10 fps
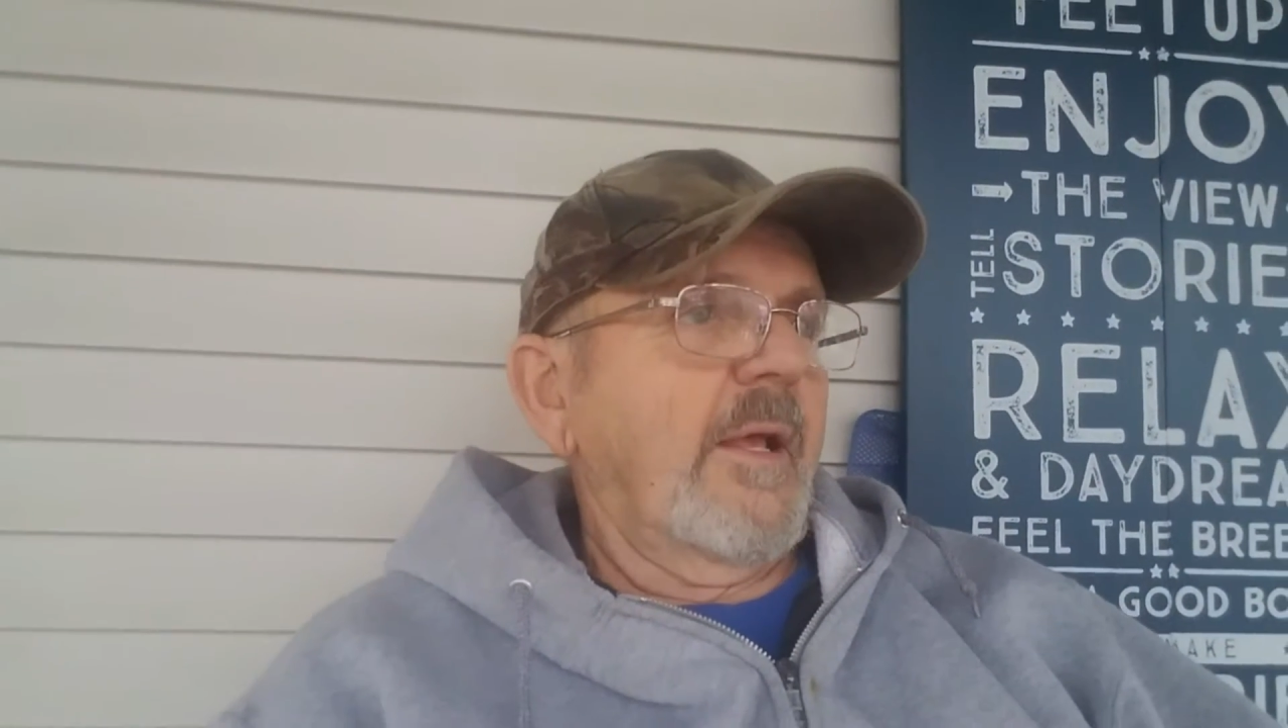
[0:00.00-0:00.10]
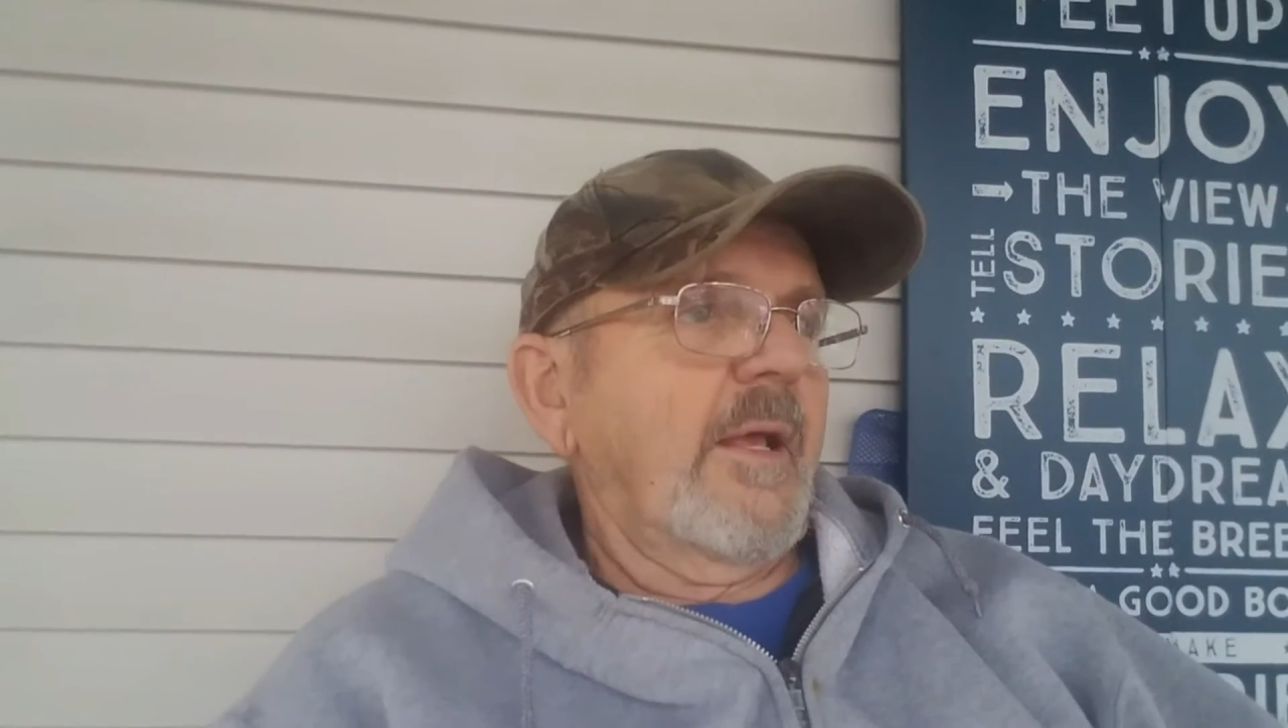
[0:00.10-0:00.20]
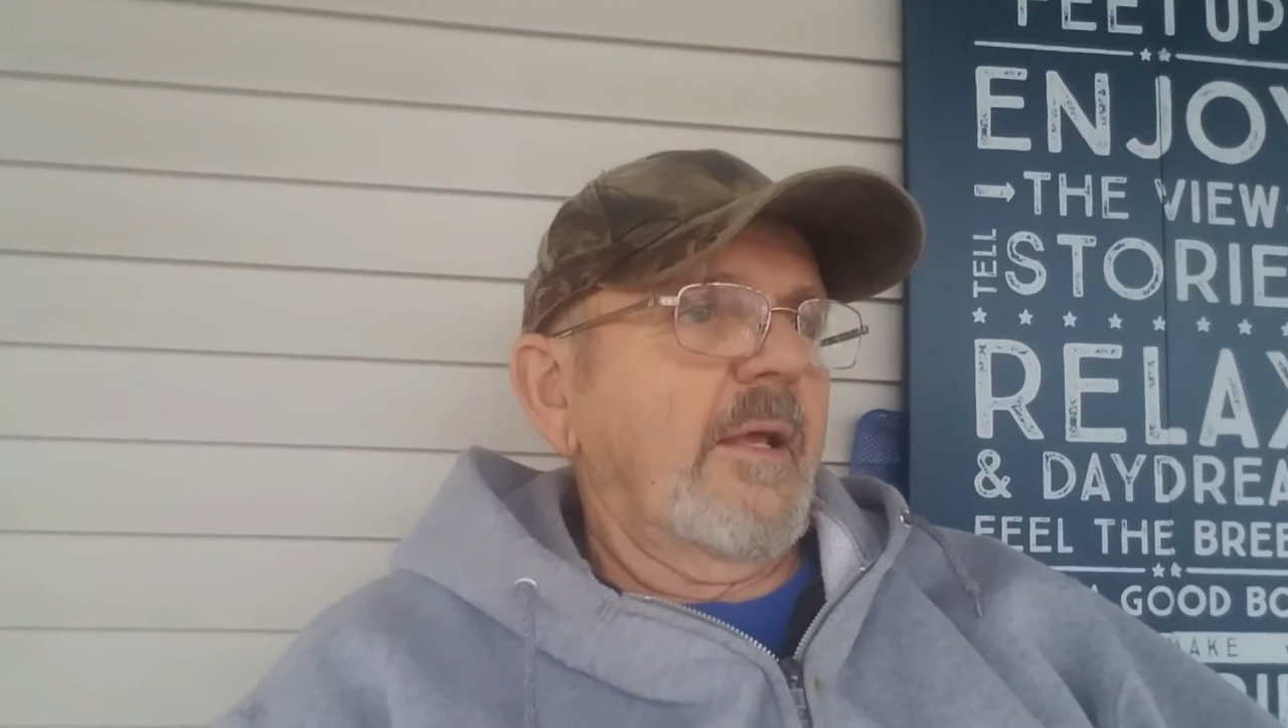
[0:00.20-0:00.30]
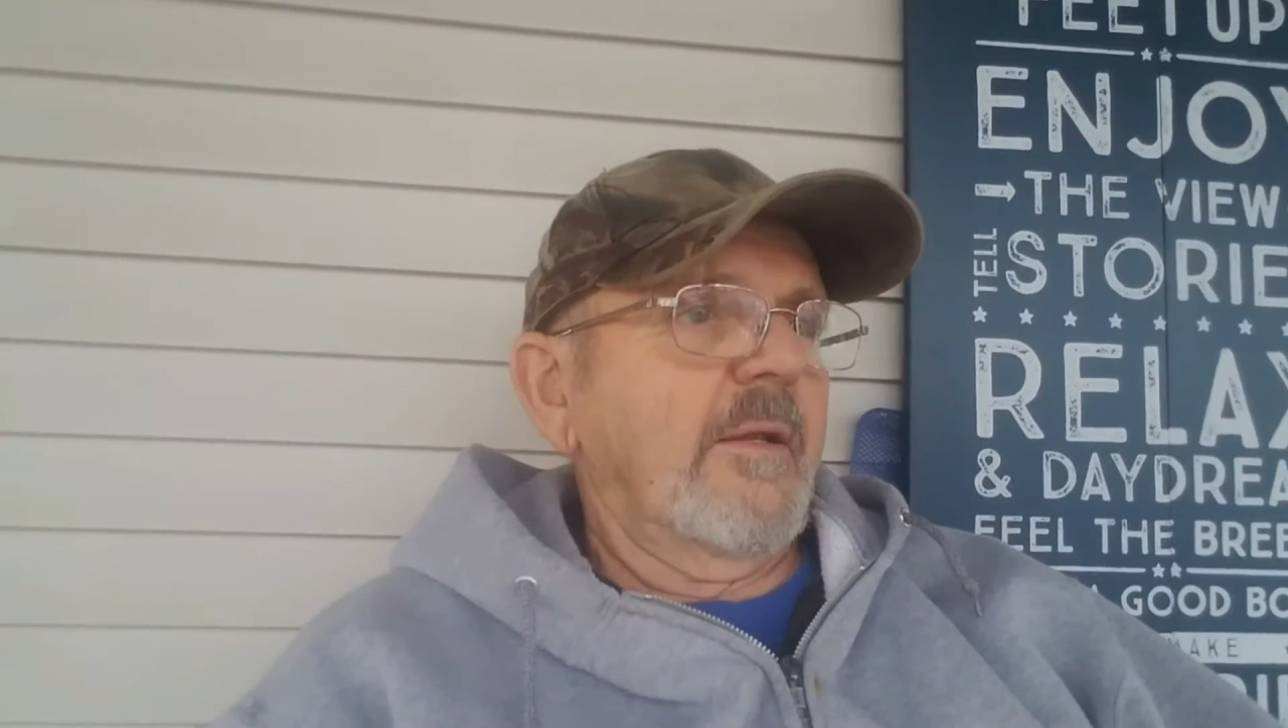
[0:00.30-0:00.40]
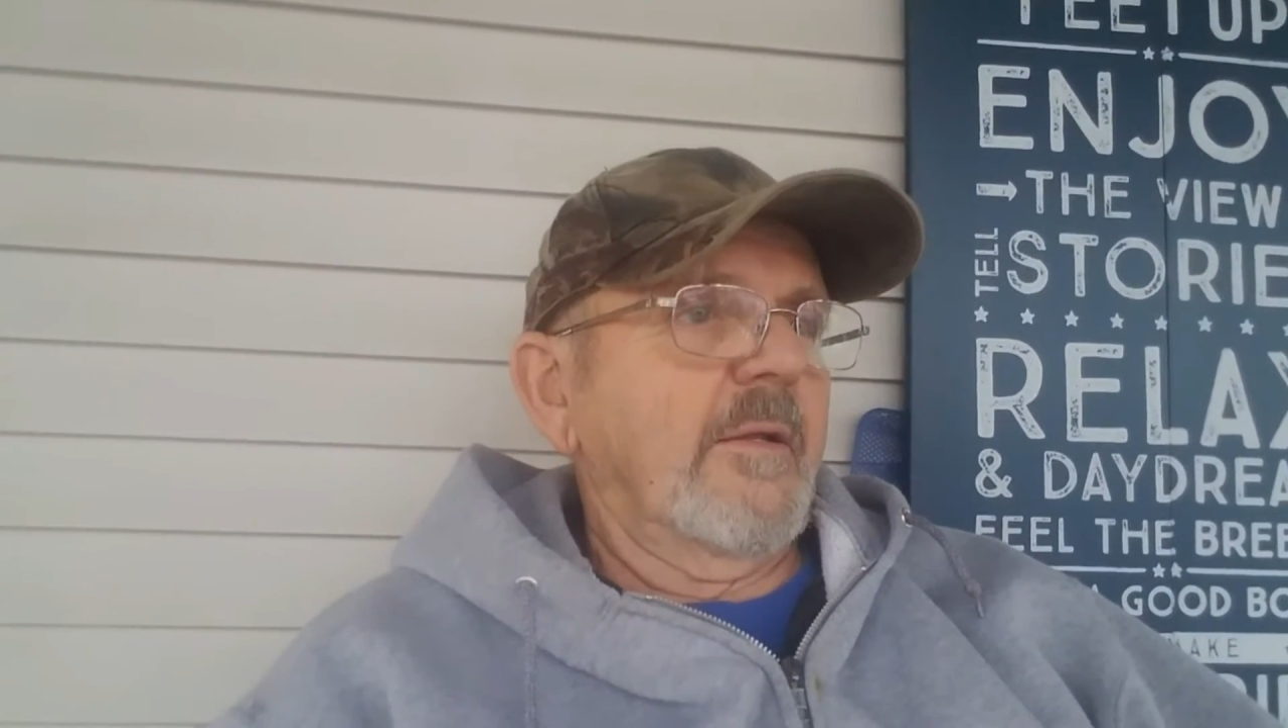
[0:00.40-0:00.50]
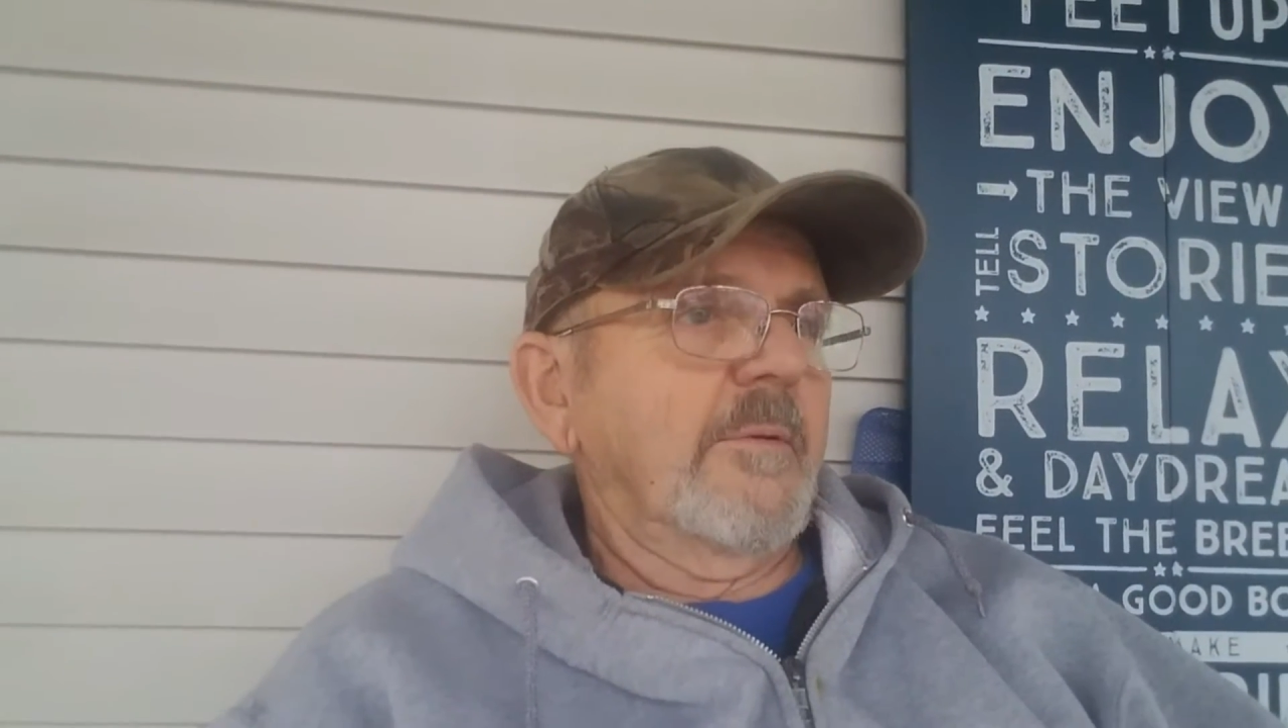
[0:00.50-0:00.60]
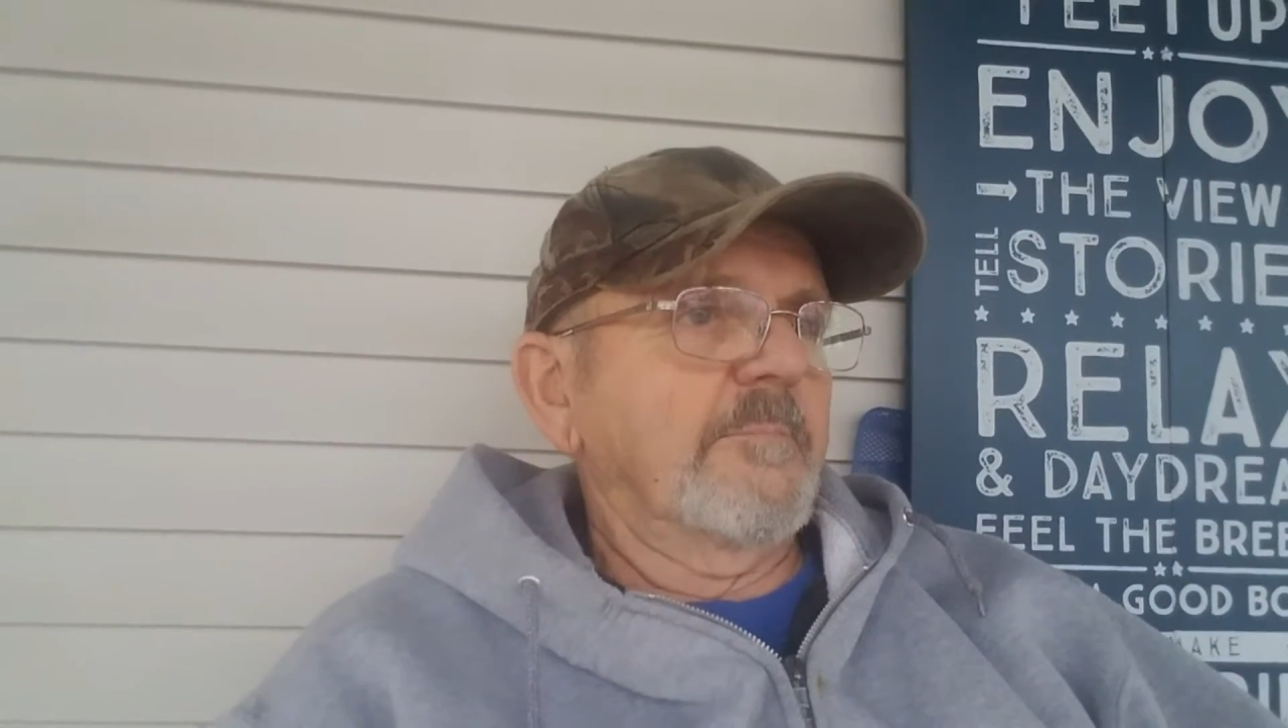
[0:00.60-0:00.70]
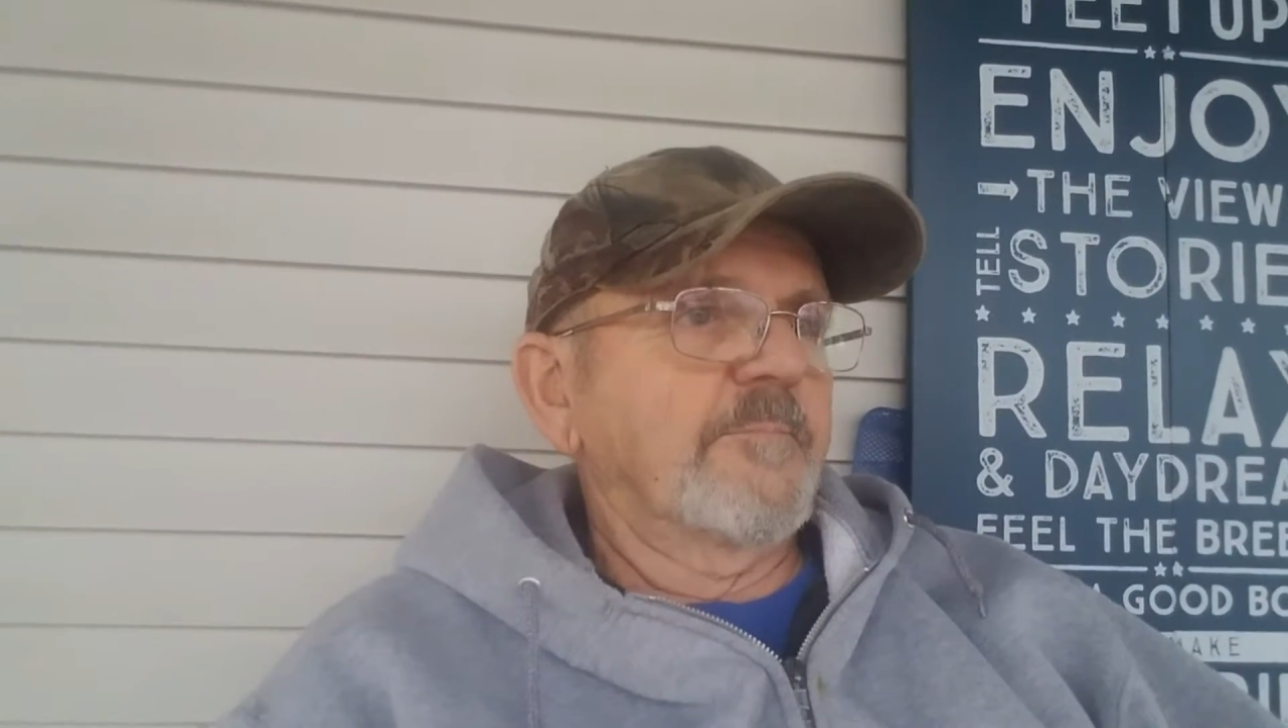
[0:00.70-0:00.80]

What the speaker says: And it